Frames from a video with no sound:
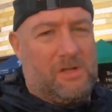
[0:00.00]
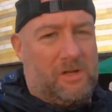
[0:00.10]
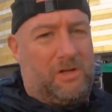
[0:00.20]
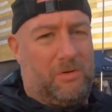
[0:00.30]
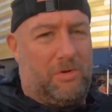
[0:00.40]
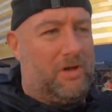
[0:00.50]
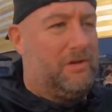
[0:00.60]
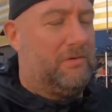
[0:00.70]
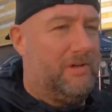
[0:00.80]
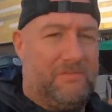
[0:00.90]
who are
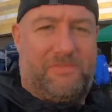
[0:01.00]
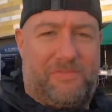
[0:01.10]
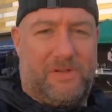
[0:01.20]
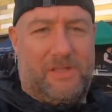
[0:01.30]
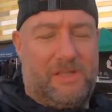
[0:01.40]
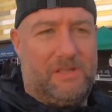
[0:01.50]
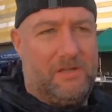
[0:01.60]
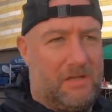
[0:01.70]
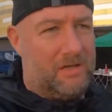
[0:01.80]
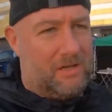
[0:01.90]
doing free
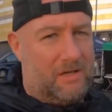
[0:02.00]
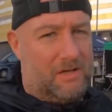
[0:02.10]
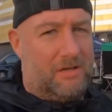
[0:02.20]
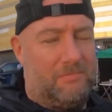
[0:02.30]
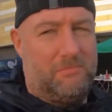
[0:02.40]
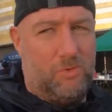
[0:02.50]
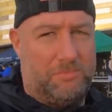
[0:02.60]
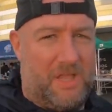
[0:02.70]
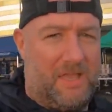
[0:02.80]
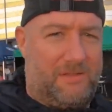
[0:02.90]
rub
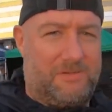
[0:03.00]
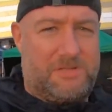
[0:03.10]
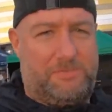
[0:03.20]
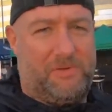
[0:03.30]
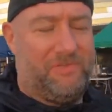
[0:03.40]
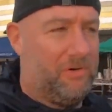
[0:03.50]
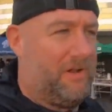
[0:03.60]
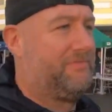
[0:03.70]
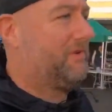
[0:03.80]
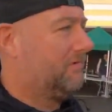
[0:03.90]
downs before and
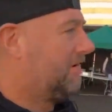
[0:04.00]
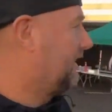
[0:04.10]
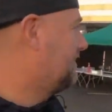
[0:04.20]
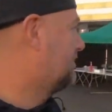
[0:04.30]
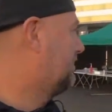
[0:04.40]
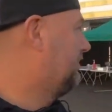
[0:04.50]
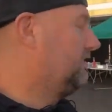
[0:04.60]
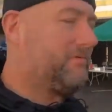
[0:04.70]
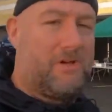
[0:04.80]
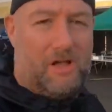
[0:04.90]
after the race.
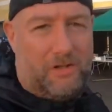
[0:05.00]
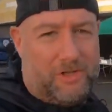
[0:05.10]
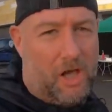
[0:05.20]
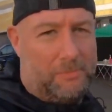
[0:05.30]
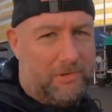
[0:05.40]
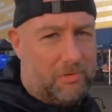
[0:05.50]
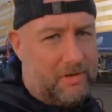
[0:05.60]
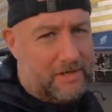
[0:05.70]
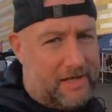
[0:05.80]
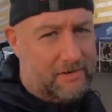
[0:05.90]
You've got Derby Runner
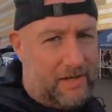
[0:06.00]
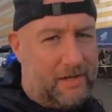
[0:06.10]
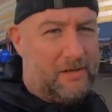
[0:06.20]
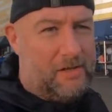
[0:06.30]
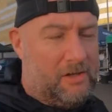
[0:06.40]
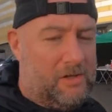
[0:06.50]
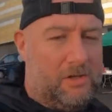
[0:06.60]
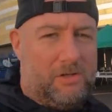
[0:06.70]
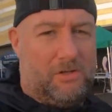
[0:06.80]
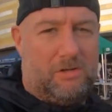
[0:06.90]
down here,
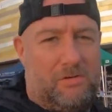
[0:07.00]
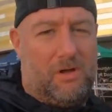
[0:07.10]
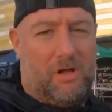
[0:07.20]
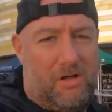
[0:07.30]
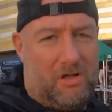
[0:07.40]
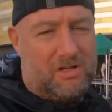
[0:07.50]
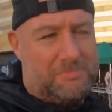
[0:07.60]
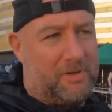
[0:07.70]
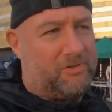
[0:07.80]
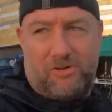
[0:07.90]
who are
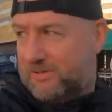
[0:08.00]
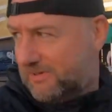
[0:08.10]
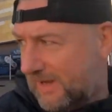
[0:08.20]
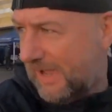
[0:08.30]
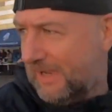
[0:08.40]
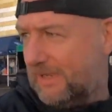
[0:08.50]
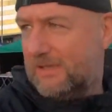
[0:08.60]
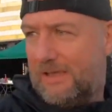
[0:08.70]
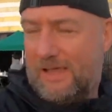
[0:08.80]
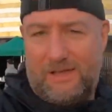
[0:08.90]
sponsoring today
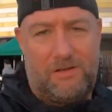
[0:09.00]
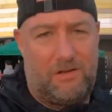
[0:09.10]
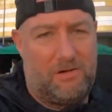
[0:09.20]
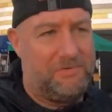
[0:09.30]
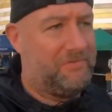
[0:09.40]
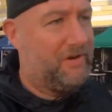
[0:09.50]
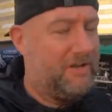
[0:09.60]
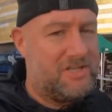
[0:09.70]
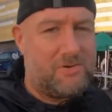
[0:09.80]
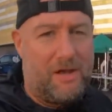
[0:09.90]
and are offering
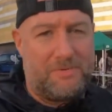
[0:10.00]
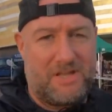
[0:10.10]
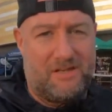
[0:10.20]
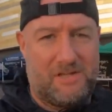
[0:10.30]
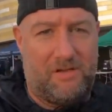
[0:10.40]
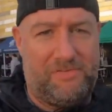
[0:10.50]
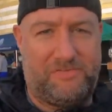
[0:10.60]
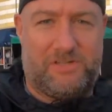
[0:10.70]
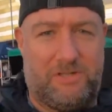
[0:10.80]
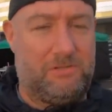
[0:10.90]
20% off
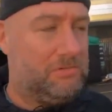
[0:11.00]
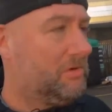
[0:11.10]
to